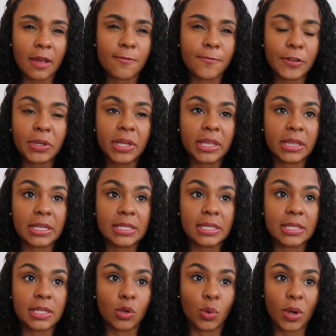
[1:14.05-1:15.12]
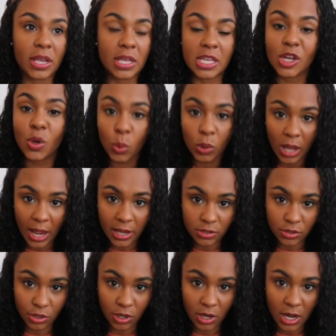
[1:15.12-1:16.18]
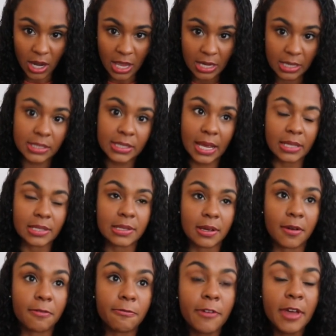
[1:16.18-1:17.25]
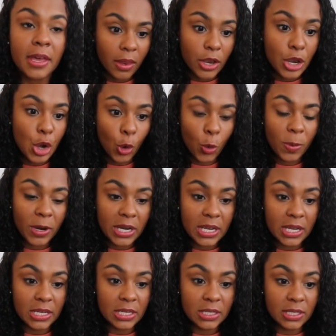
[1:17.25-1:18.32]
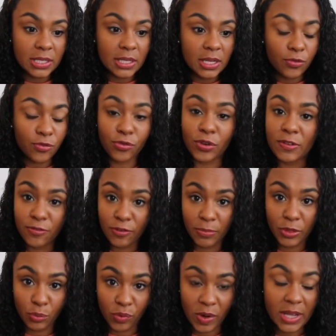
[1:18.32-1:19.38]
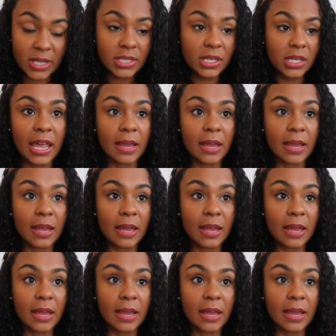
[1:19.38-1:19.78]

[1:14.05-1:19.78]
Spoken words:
I feel like this is a great equalizer in a sense of nobody is free from the risk,